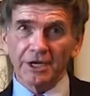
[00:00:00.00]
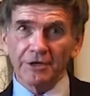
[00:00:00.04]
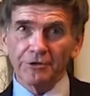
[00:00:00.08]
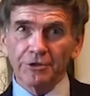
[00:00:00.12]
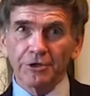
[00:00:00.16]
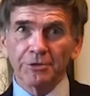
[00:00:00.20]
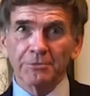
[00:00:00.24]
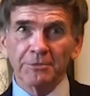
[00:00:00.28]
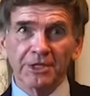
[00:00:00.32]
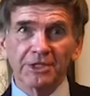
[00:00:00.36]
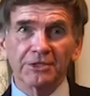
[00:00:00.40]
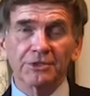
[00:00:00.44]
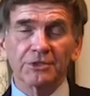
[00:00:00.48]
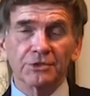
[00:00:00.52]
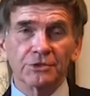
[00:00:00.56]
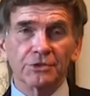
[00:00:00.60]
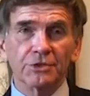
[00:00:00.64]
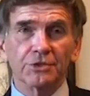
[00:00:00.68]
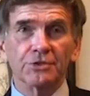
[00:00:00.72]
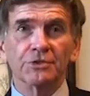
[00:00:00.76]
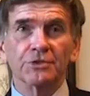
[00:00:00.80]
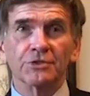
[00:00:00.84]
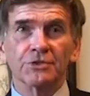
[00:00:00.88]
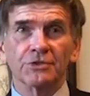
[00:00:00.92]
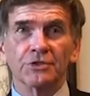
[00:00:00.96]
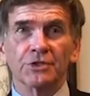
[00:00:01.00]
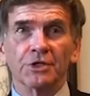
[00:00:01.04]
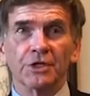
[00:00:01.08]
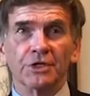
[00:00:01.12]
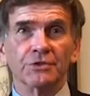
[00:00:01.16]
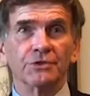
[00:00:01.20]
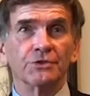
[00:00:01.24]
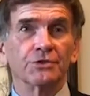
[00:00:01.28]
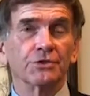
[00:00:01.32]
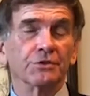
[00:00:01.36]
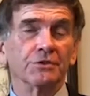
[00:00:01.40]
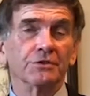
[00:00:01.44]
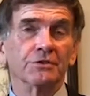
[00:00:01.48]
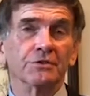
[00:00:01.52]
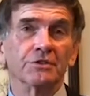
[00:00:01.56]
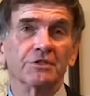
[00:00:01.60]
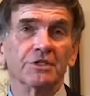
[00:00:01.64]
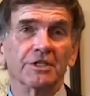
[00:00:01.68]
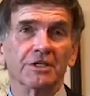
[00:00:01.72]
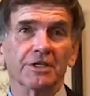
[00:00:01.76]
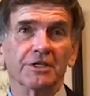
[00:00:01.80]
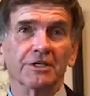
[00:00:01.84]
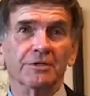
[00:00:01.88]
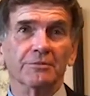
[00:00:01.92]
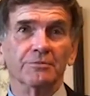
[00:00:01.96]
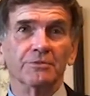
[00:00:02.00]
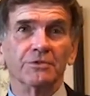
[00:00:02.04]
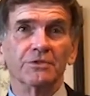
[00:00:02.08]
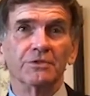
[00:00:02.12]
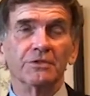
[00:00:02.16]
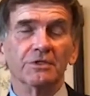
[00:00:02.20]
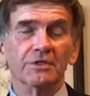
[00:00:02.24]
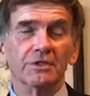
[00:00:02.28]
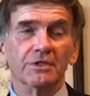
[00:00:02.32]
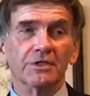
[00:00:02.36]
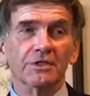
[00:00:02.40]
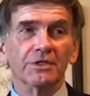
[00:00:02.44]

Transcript: how do you make decisions in uncertain times?